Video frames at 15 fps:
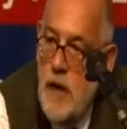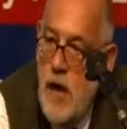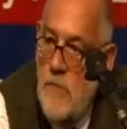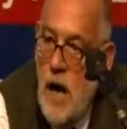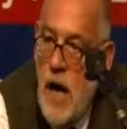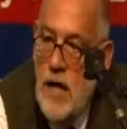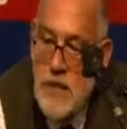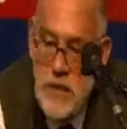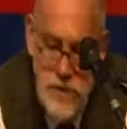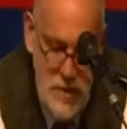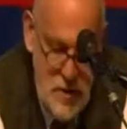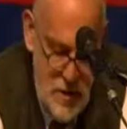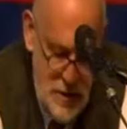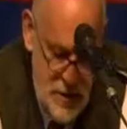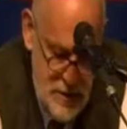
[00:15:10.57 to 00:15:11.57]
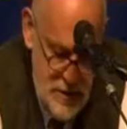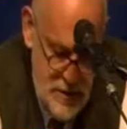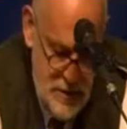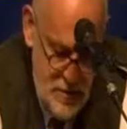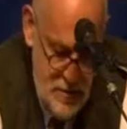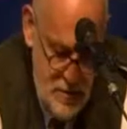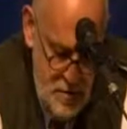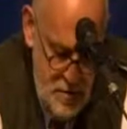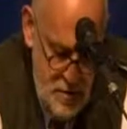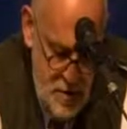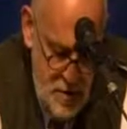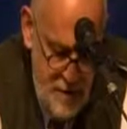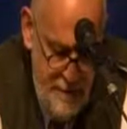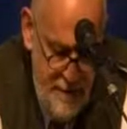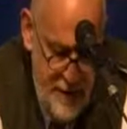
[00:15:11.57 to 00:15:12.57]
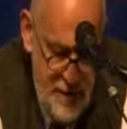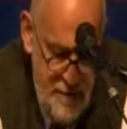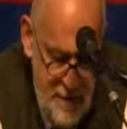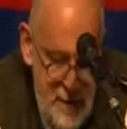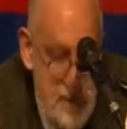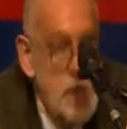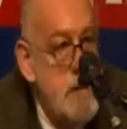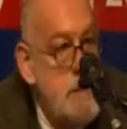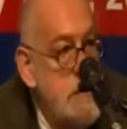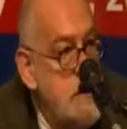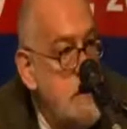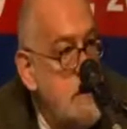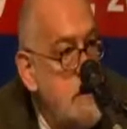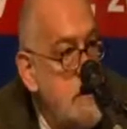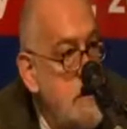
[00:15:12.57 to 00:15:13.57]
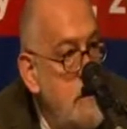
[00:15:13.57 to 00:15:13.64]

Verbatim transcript: Hamas is a fundamentalist,